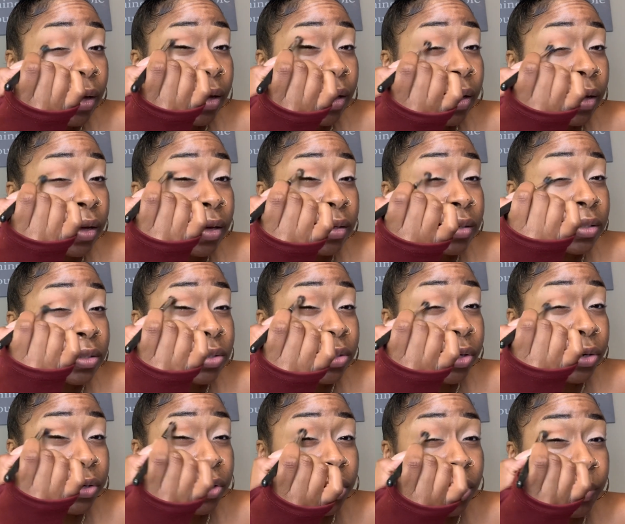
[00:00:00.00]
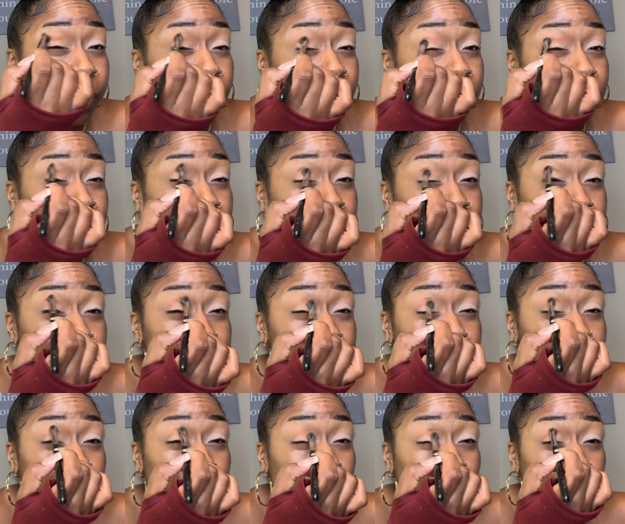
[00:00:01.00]
In circular motions
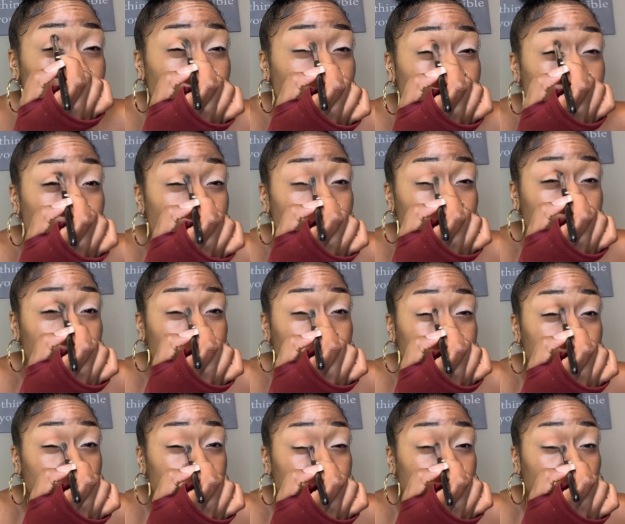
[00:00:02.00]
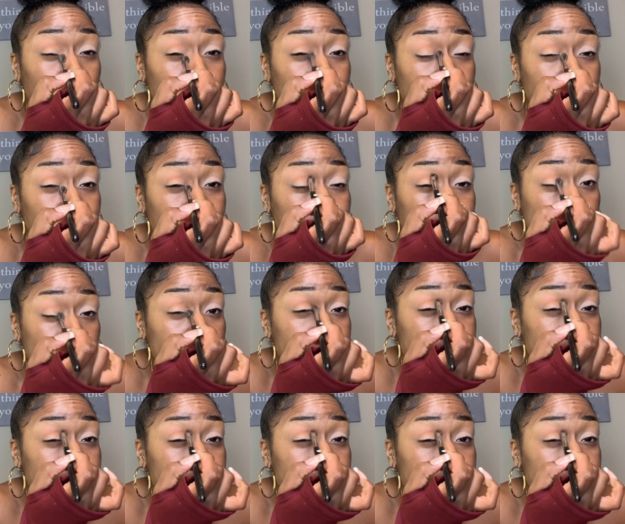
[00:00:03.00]
all the way around in the crease